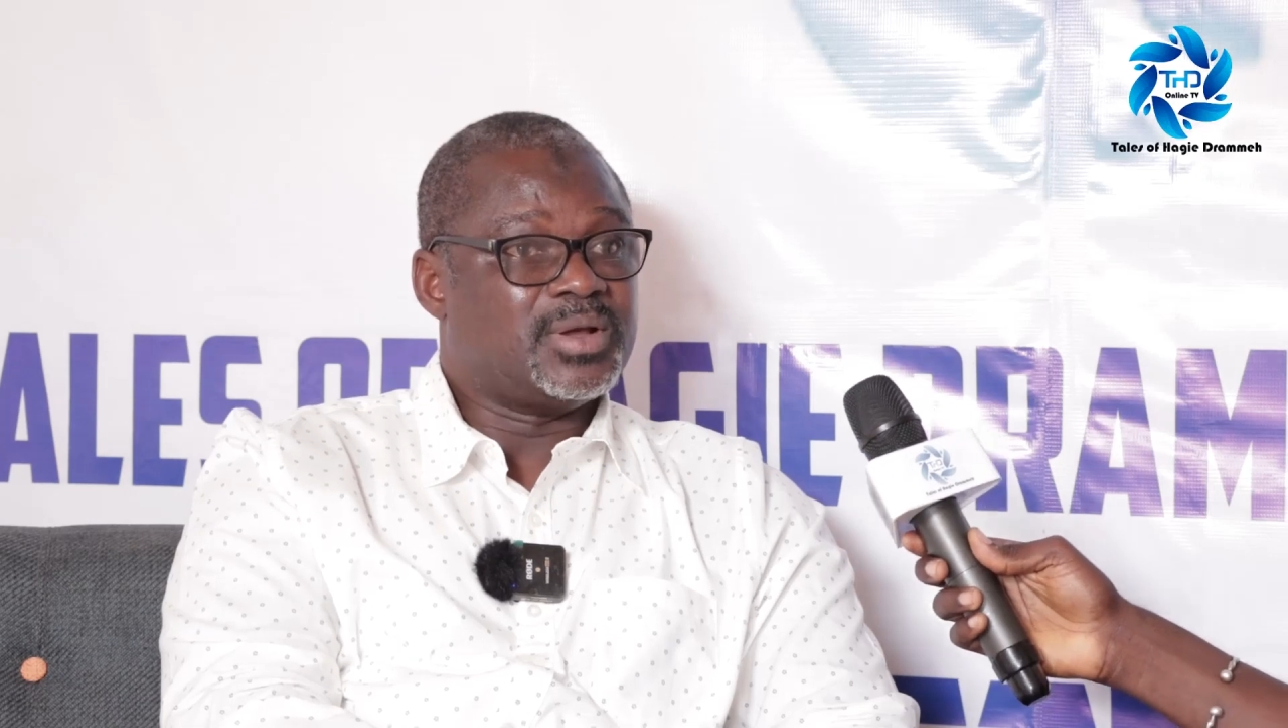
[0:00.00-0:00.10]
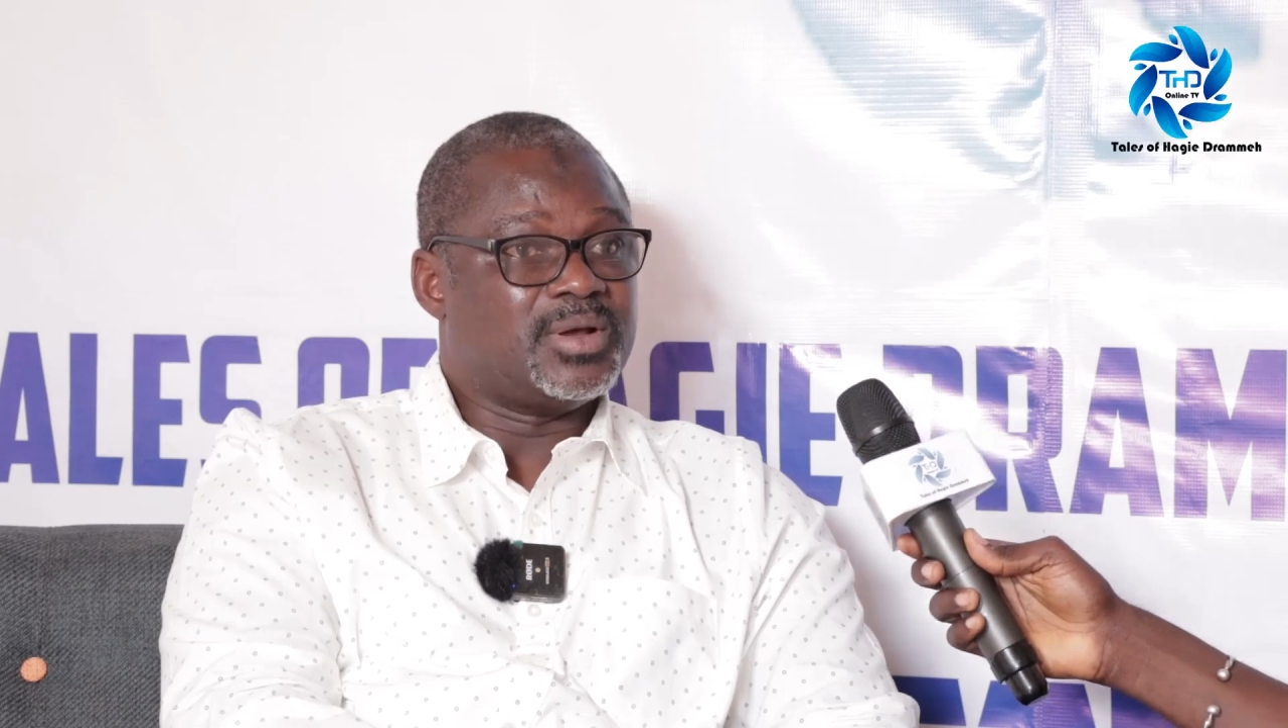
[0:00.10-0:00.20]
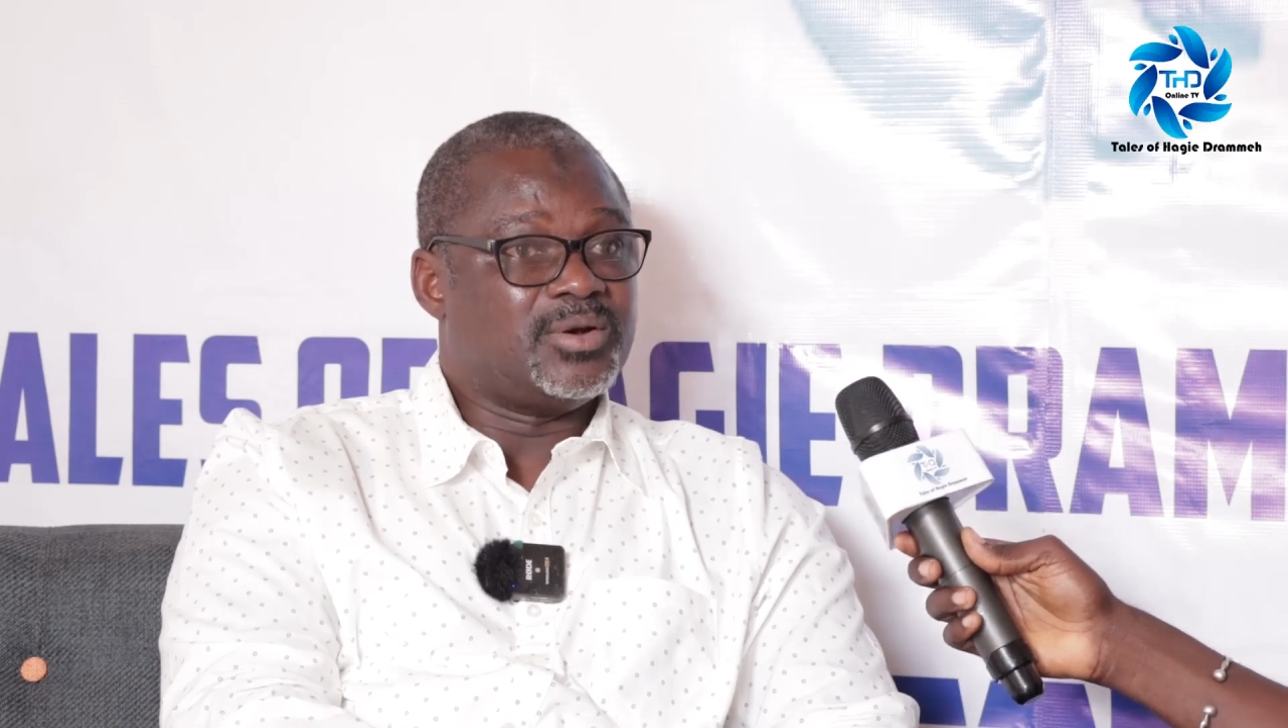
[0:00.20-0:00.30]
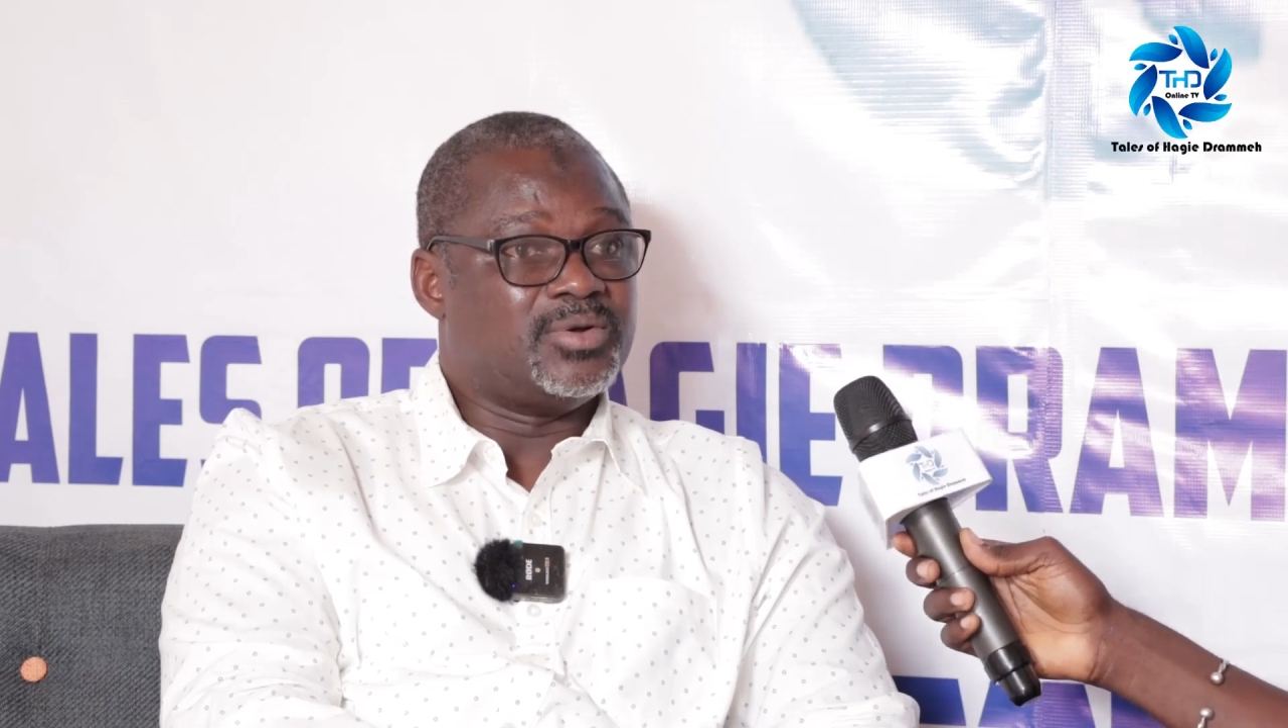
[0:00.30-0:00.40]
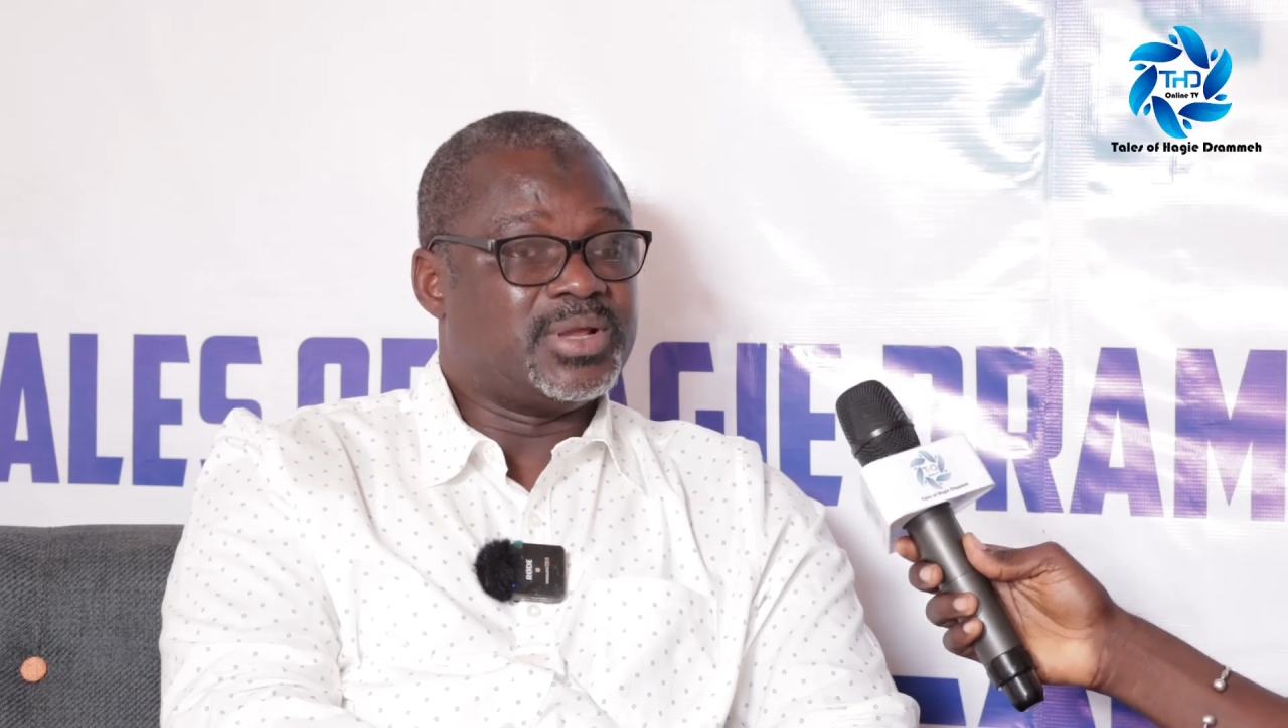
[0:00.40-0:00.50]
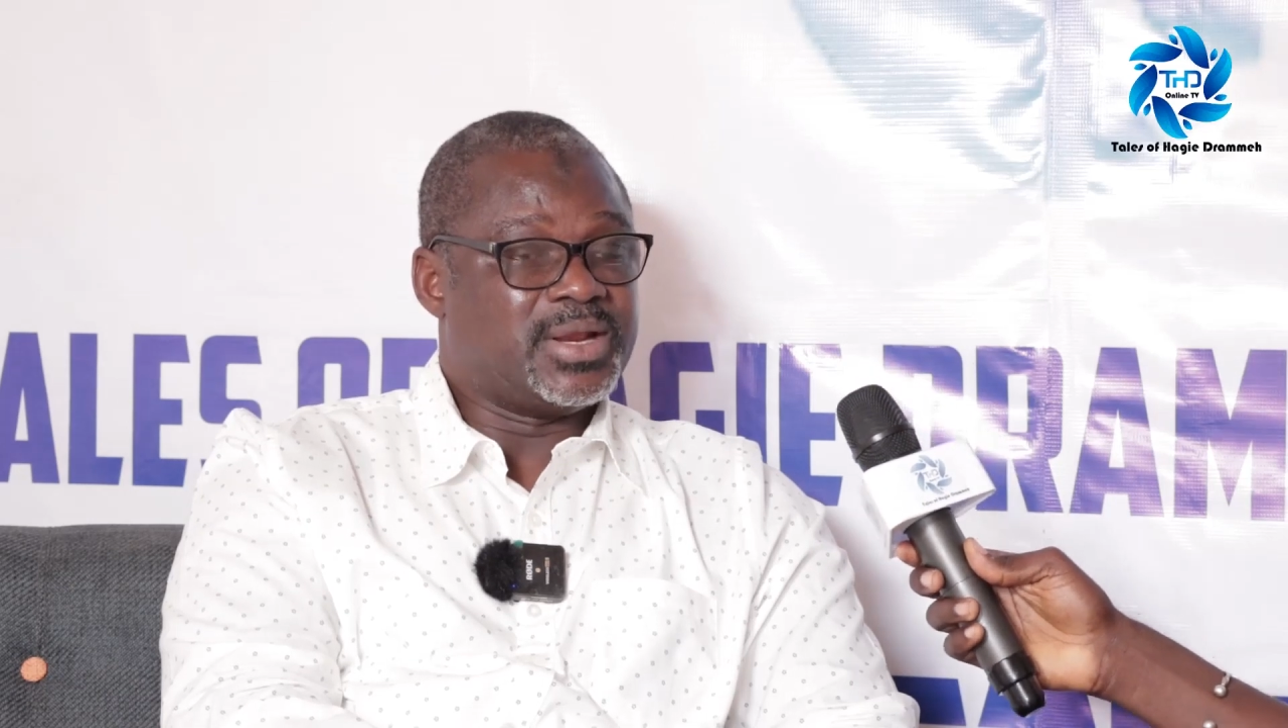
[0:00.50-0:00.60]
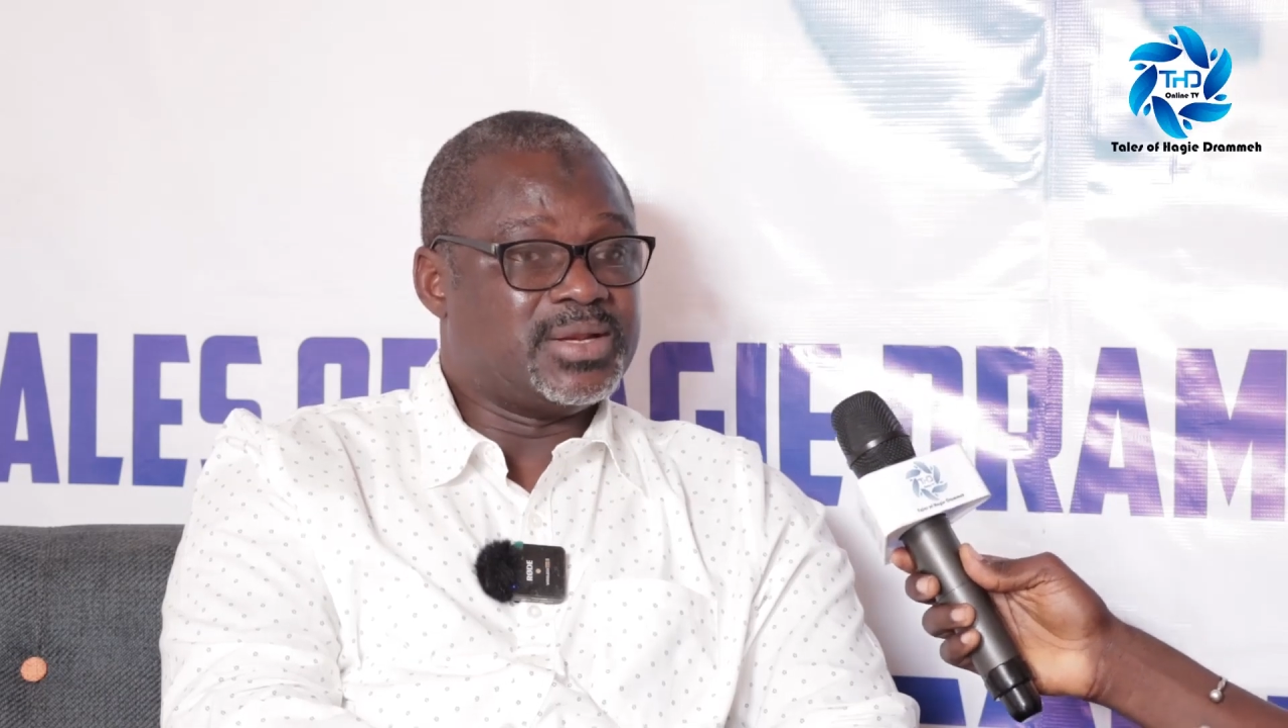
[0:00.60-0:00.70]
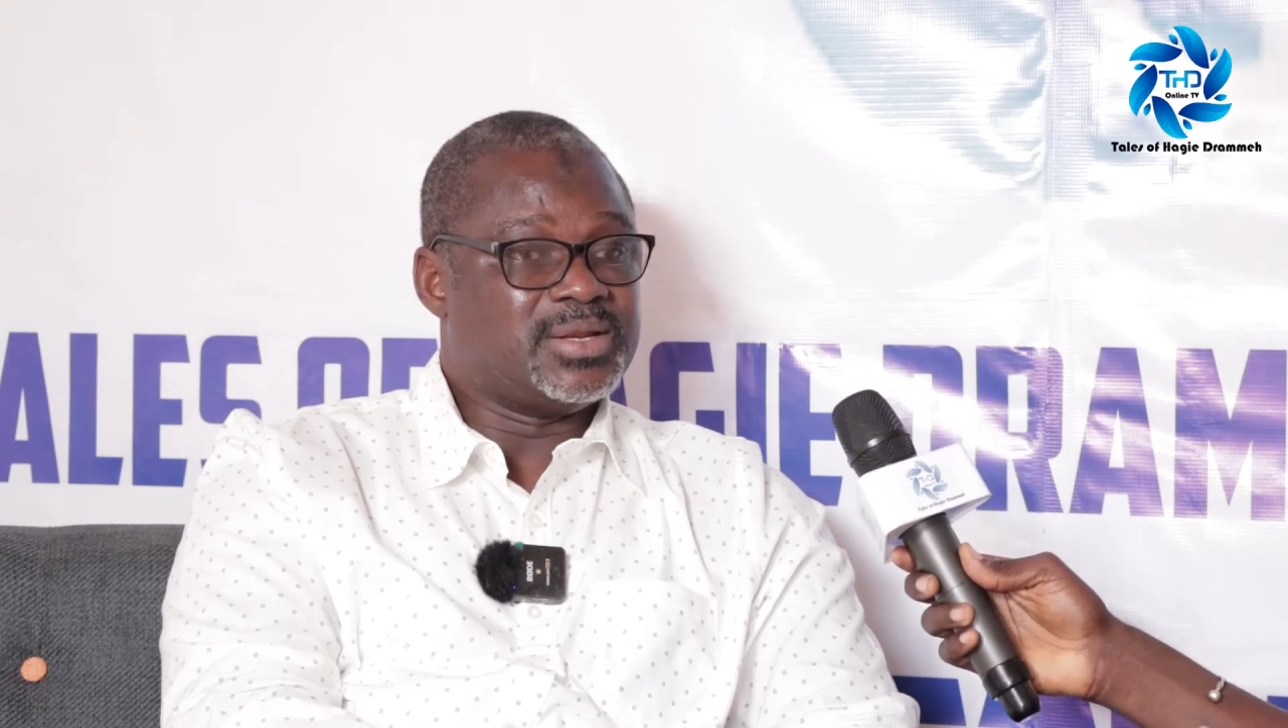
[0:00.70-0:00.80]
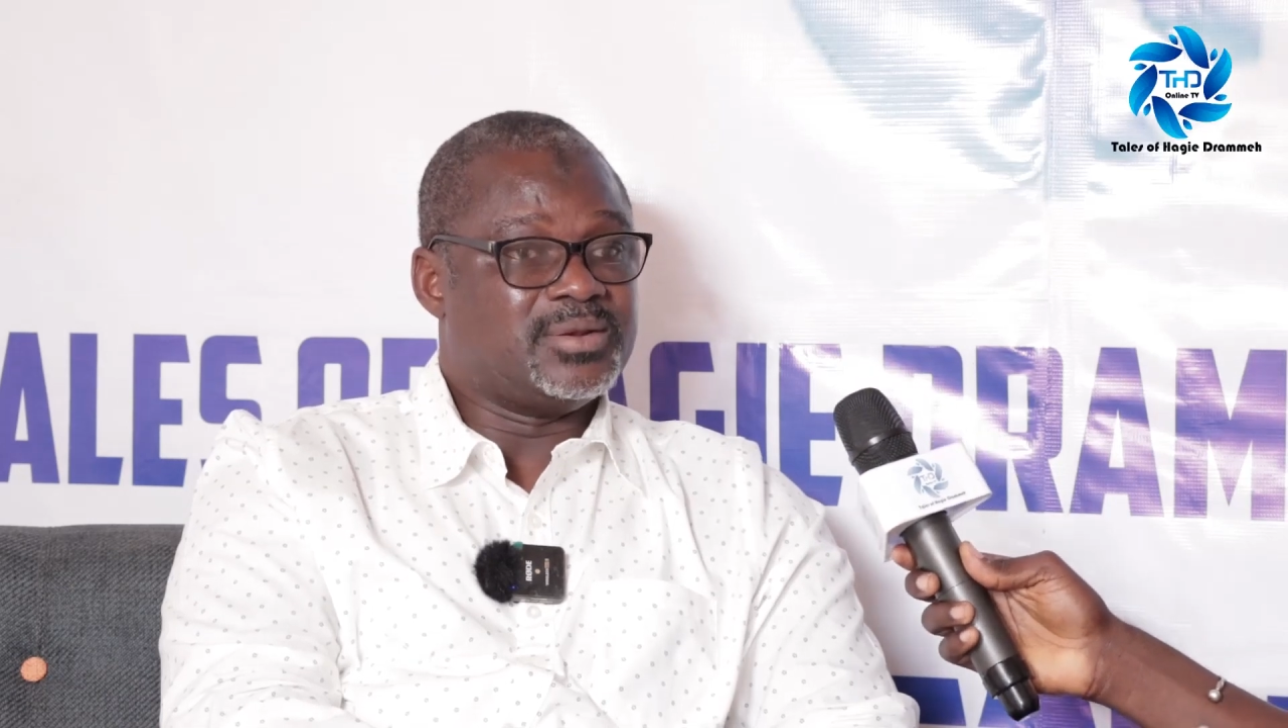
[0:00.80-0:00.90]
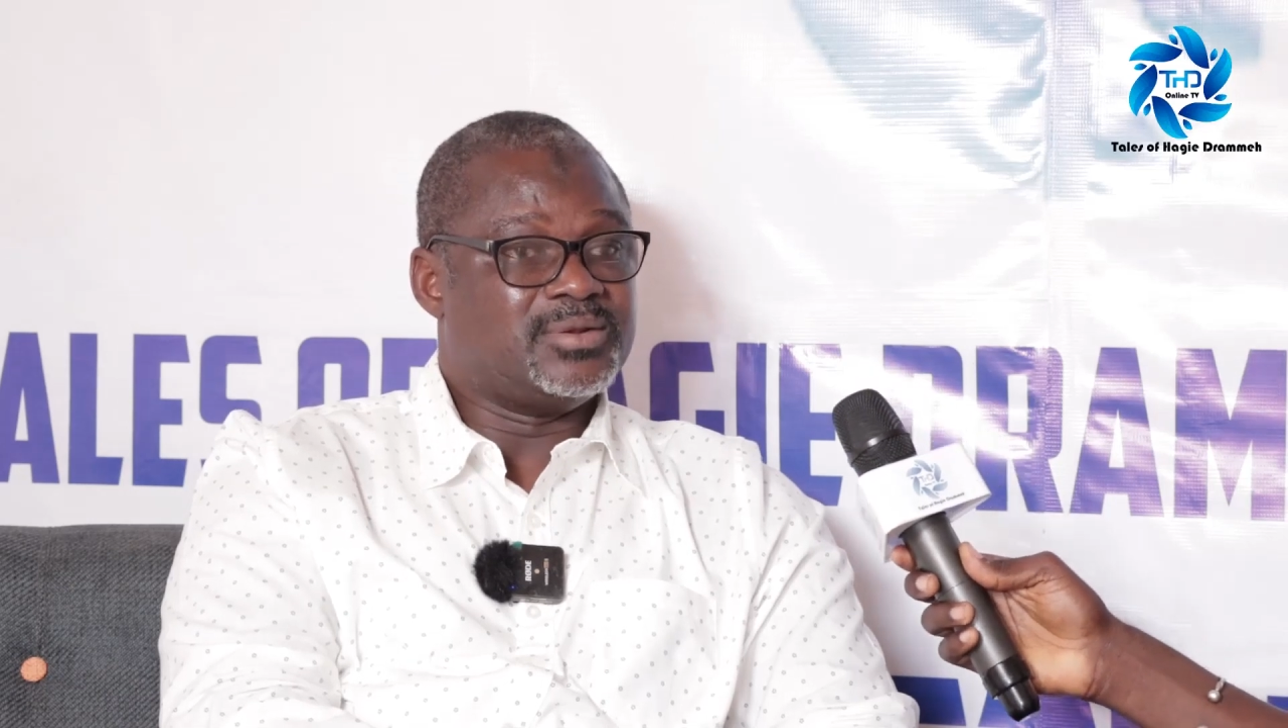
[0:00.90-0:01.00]

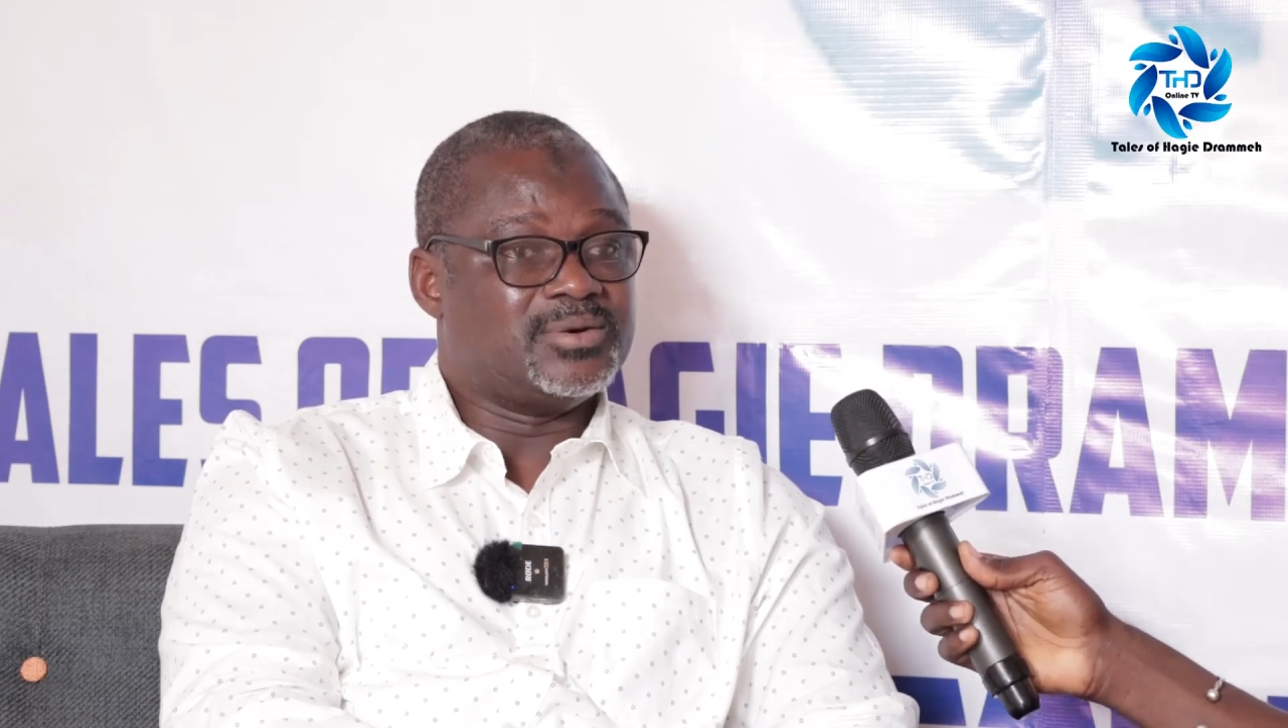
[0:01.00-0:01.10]
underrating